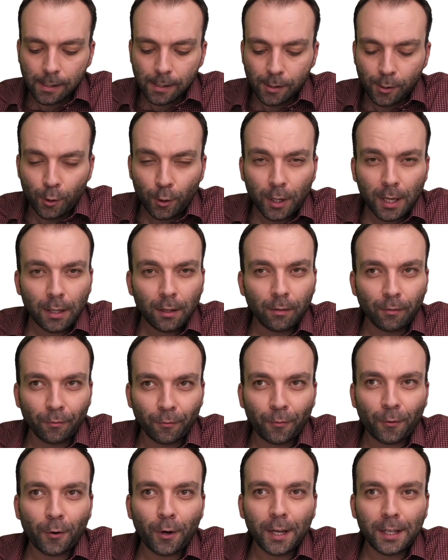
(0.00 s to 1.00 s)
you can,
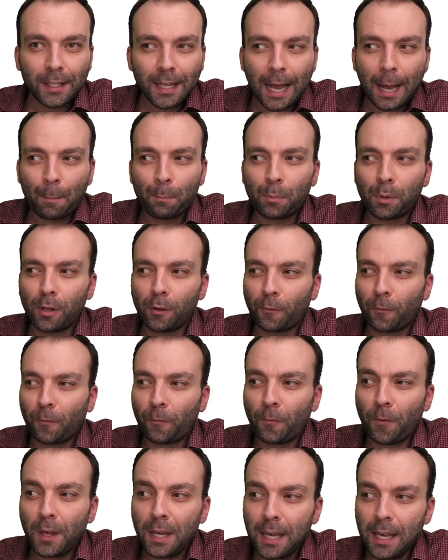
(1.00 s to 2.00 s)
for example,
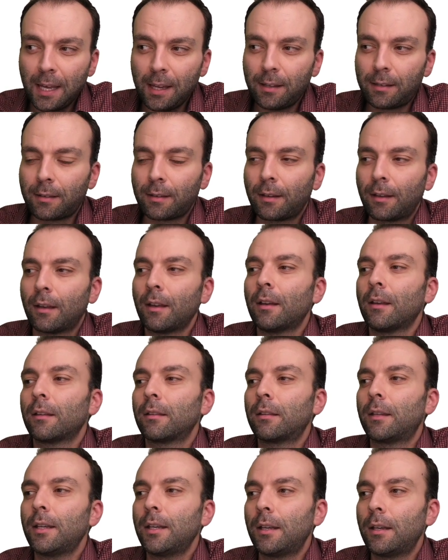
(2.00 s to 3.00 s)
feed
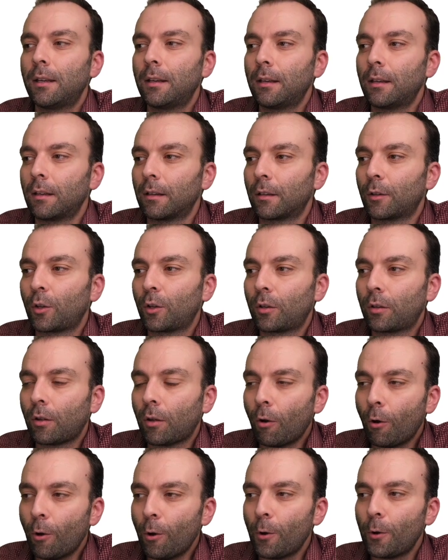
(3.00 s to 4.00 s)
the
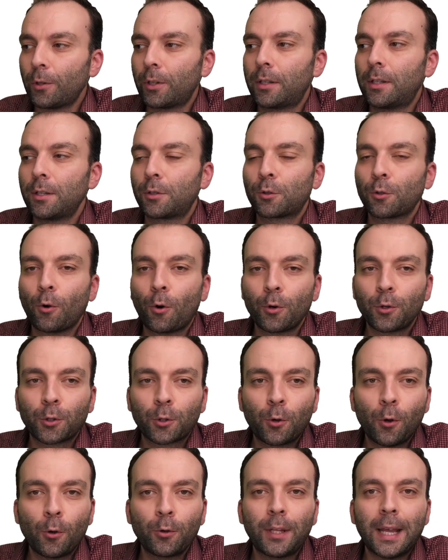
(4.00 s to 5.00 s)
code, the source
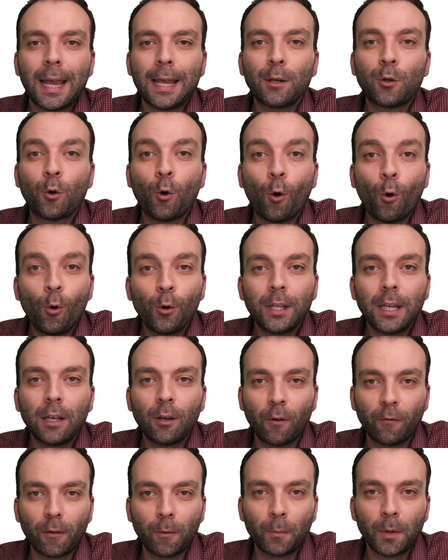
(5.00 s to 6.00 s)
code, the
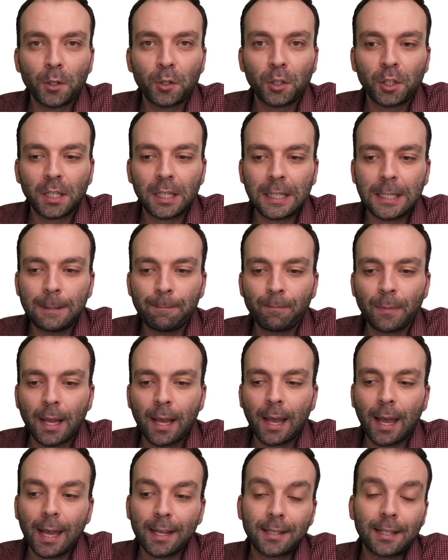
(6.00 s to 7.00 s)
encoding of a machine
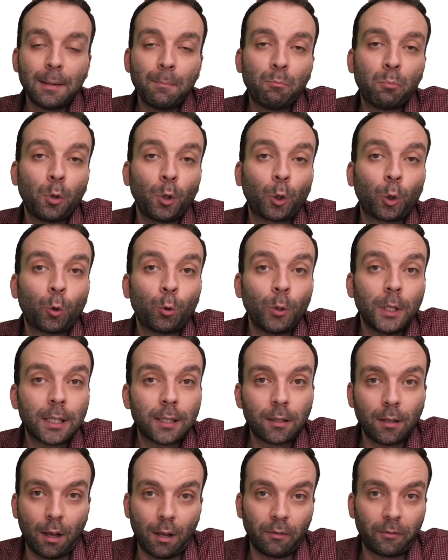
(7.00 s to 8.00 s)
as input to
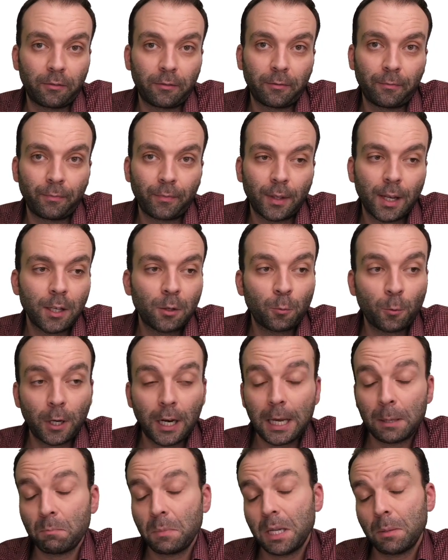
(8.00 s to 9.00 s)
itself. That's what
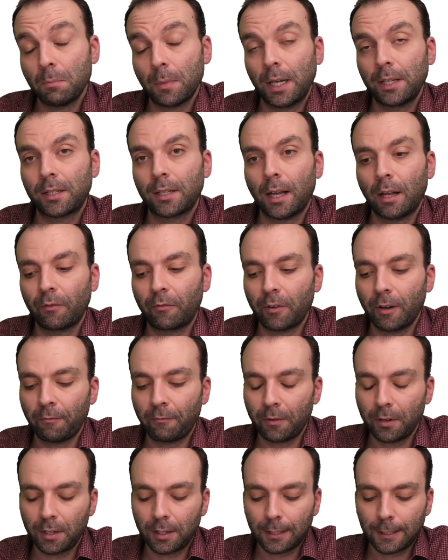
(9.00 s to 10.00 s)
I mean by
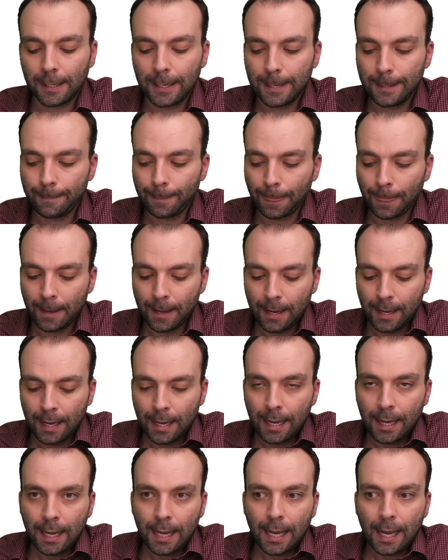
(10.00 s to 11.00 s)
self-referencing.
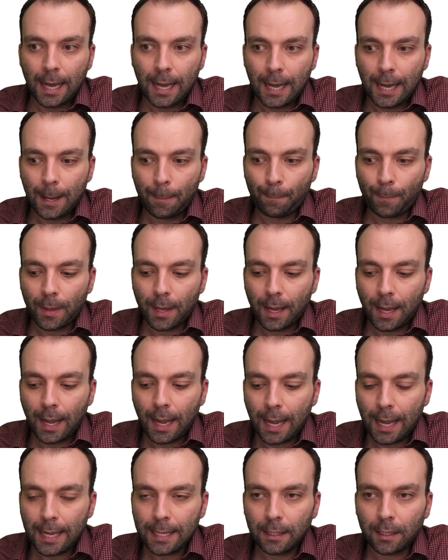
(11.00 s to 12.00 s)

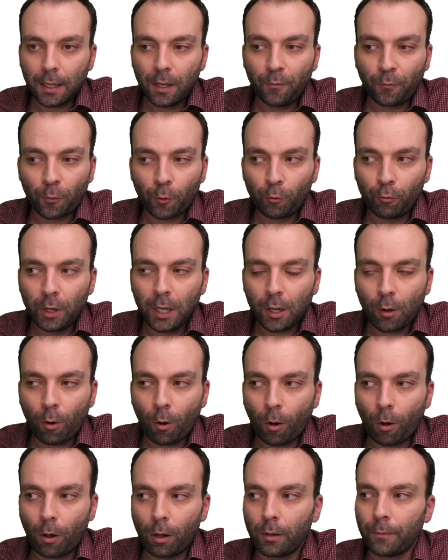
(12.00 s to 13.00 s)
And if you
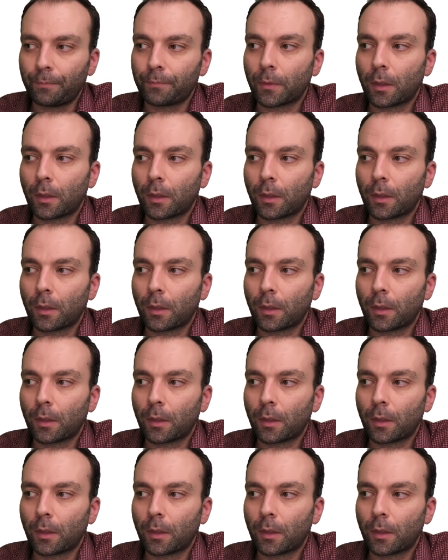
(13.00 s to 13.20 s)
recall